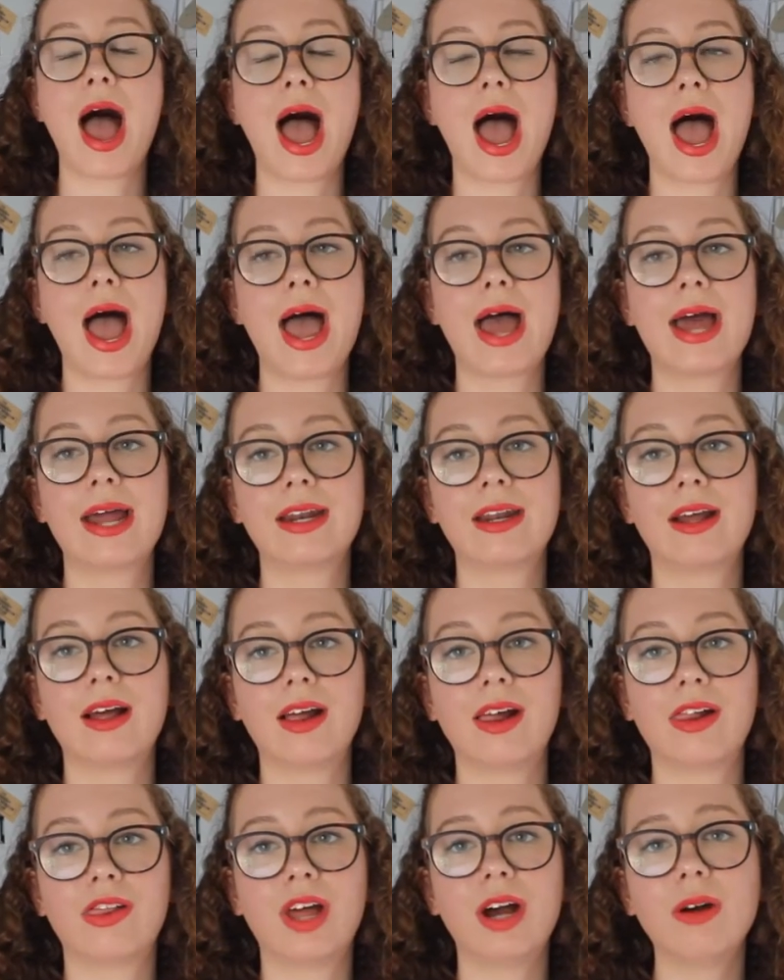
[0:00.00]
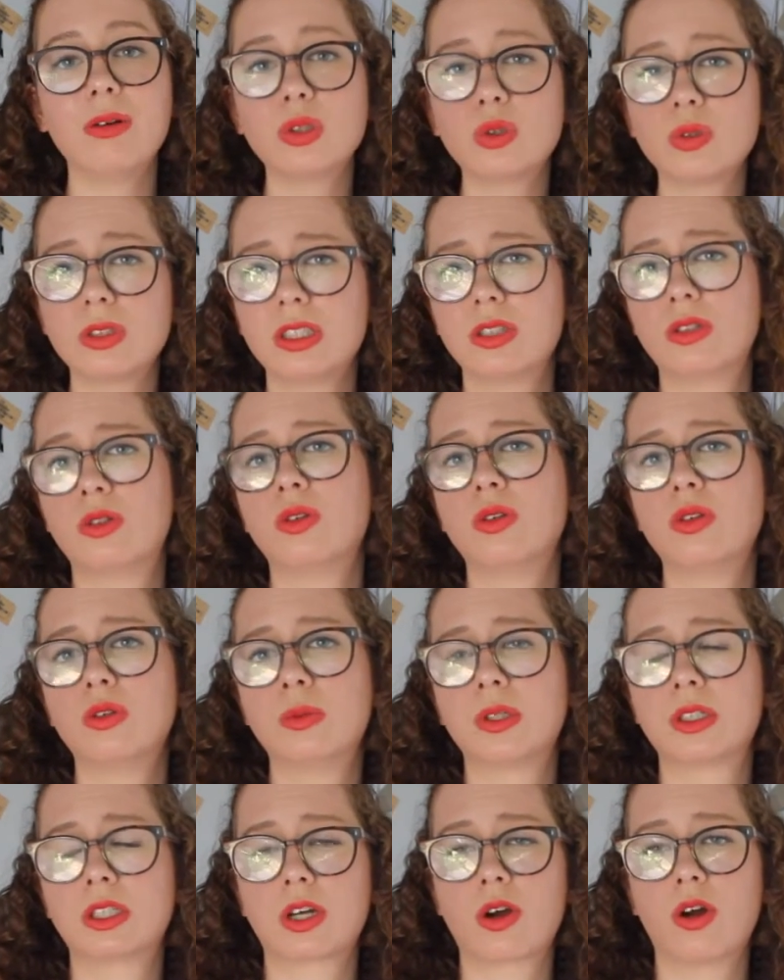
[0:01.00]
And that was really cool
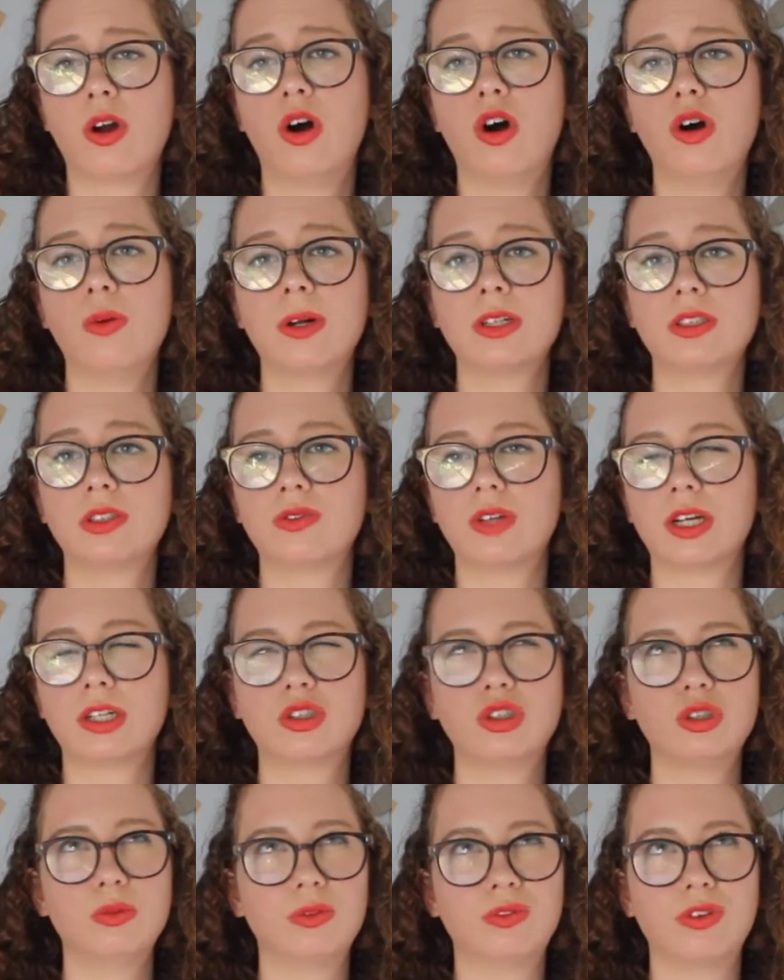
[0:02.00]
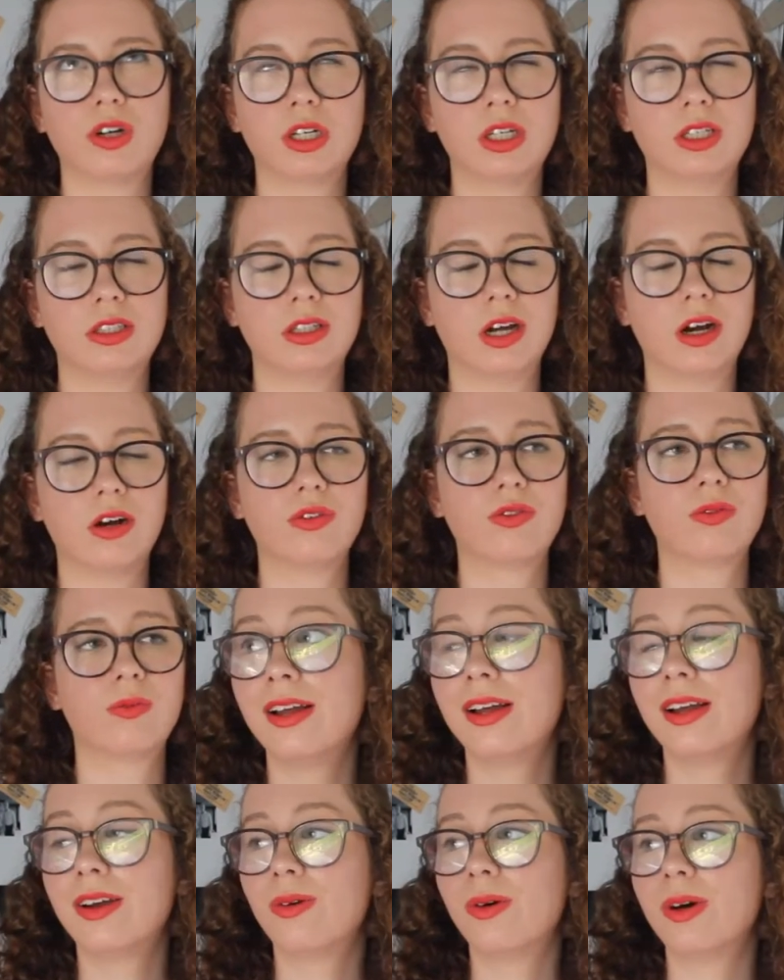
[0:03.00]
because I got a whole bunch of super funky stuff.
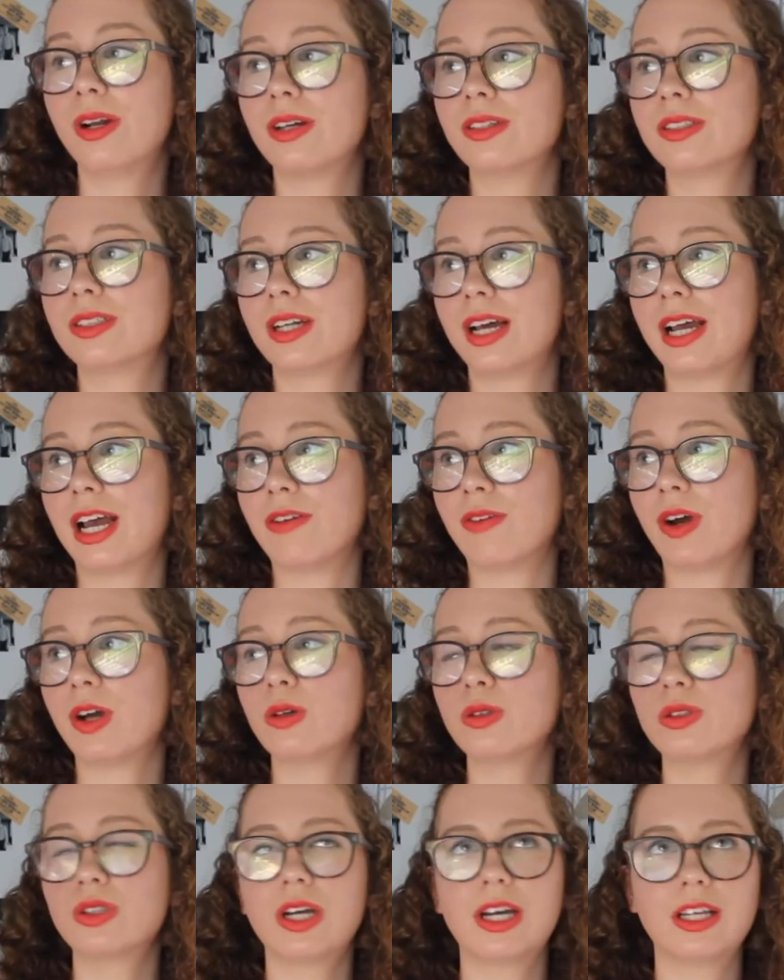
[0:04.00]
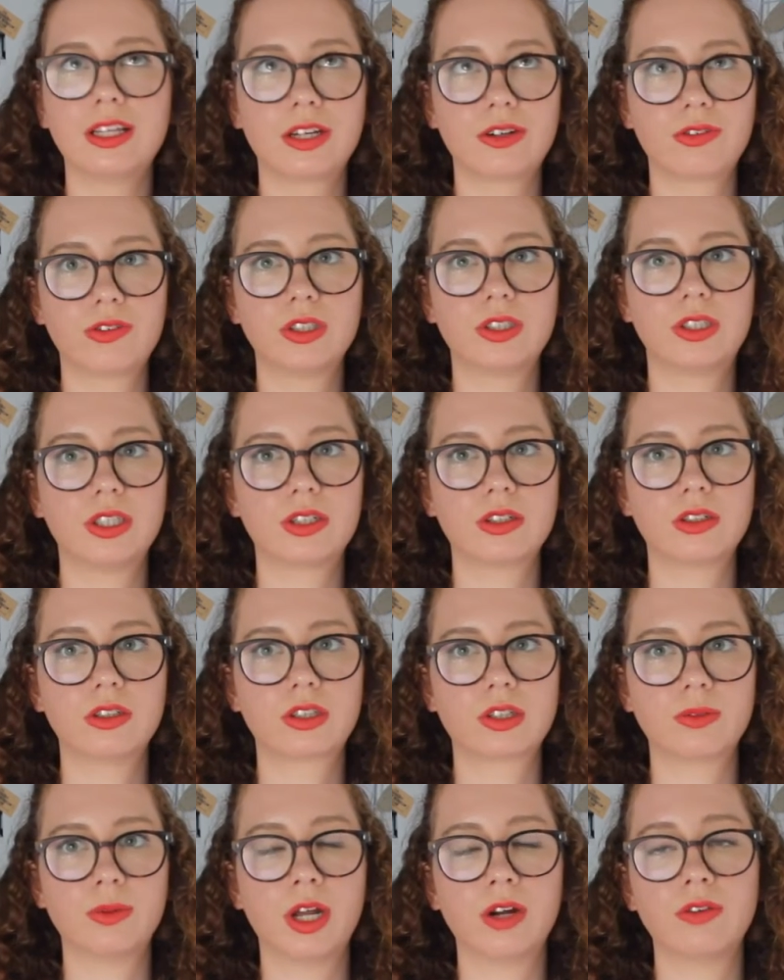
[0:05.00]
What else did I have? I also had a
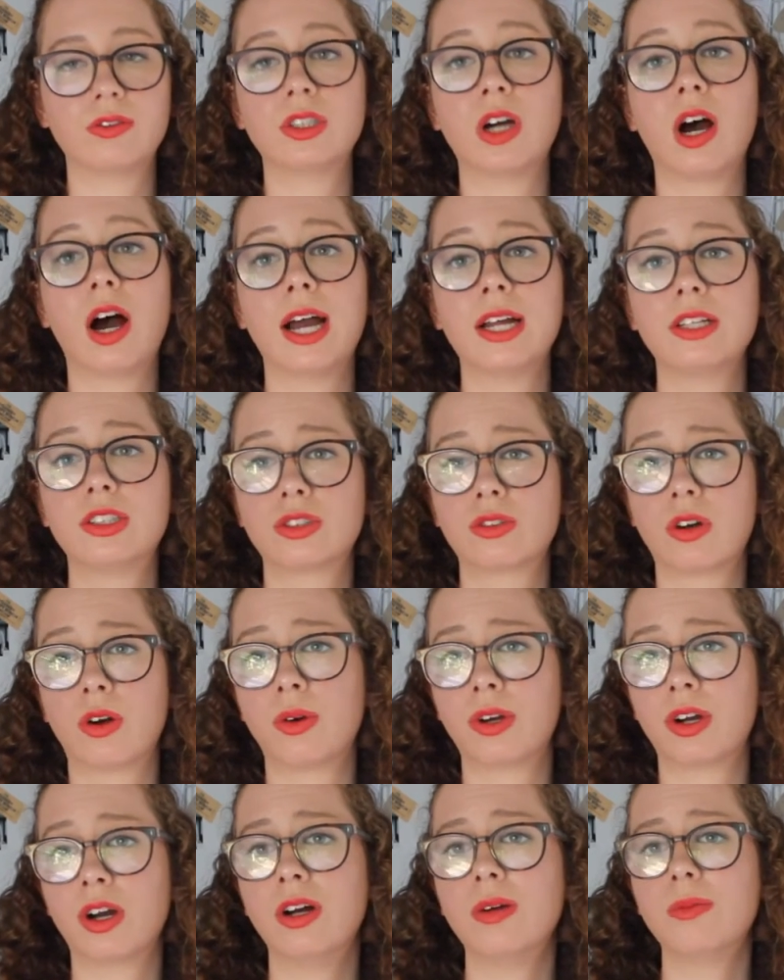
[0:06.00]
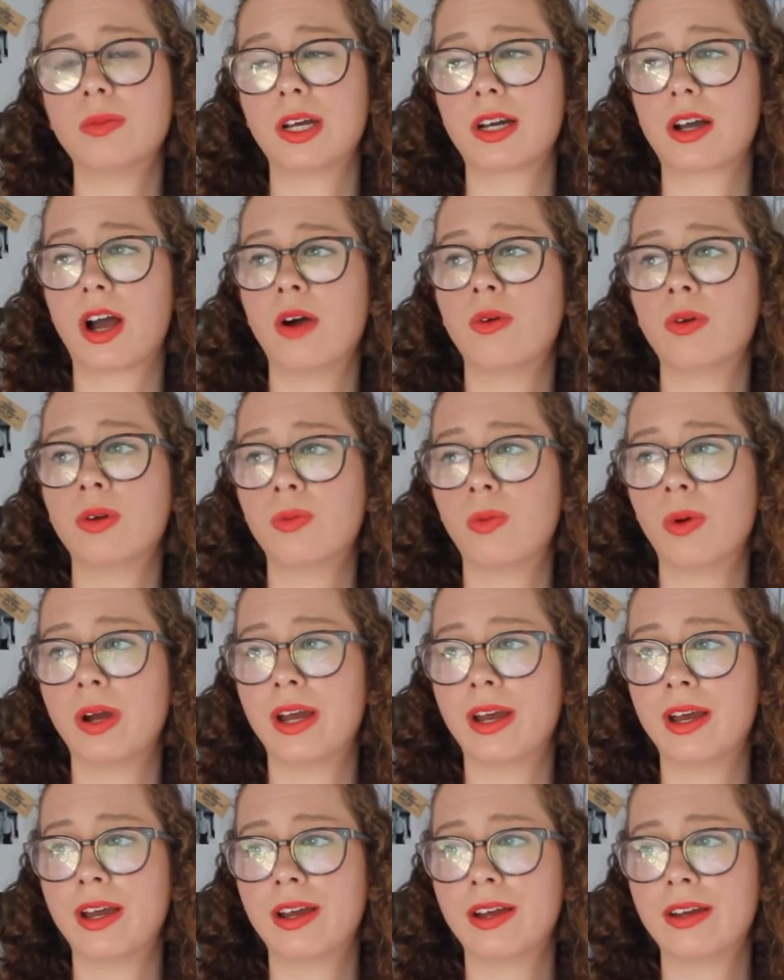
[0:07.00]
ridiculous amount of tights growing up. I would
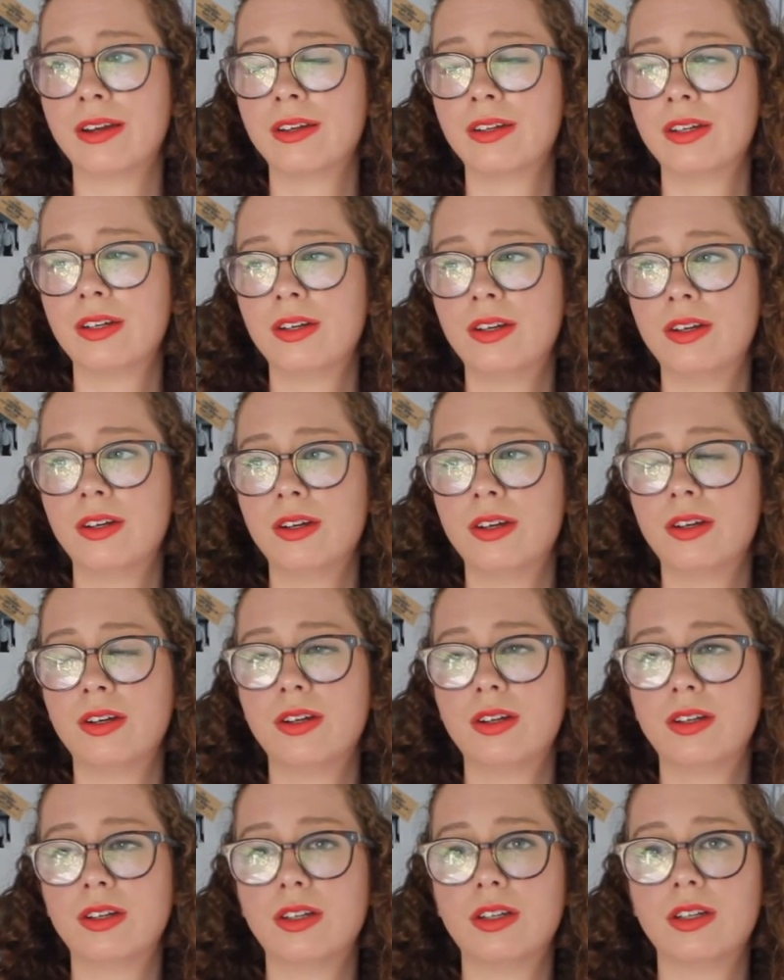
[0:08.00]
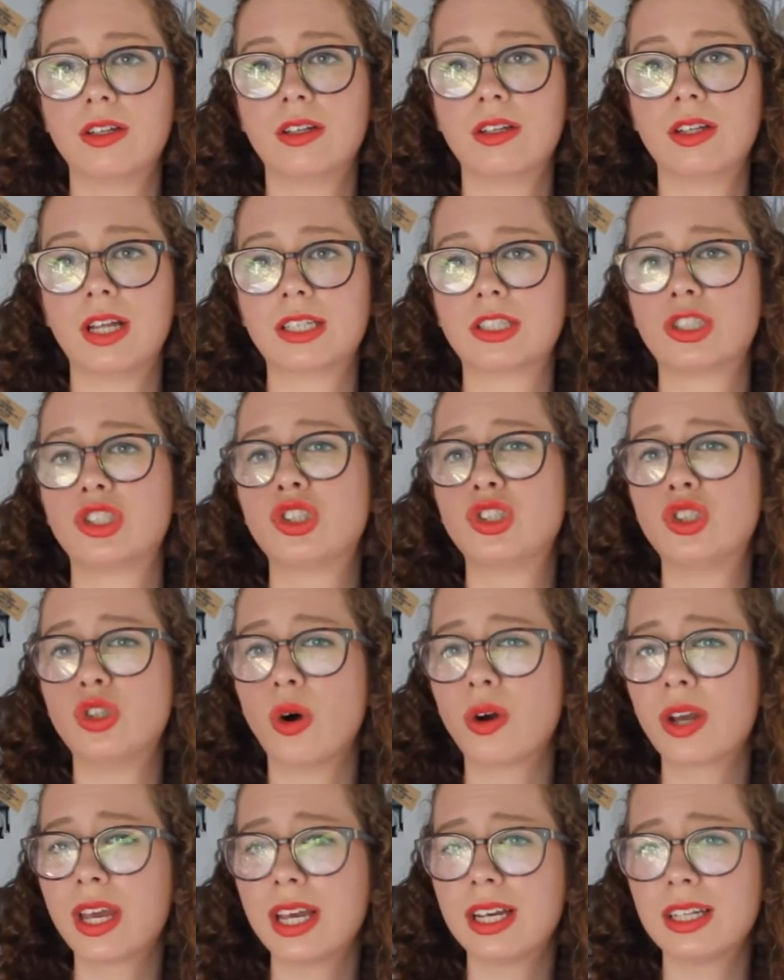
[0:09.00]
wear
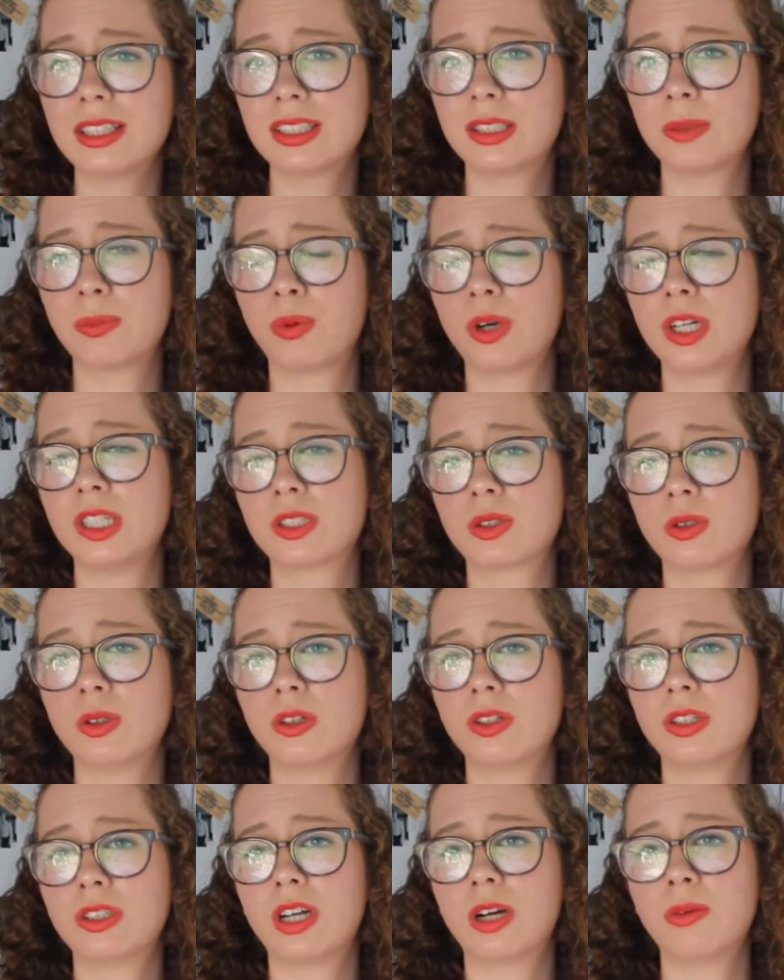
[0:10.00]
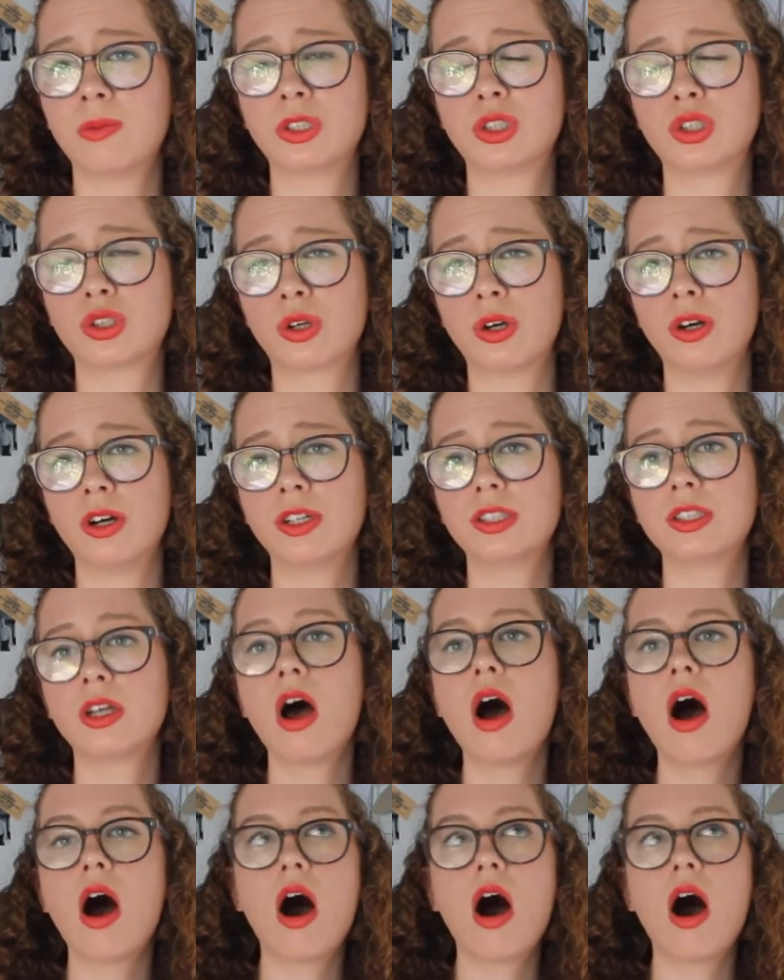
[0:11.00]
stockings to preschool all the time with skirts.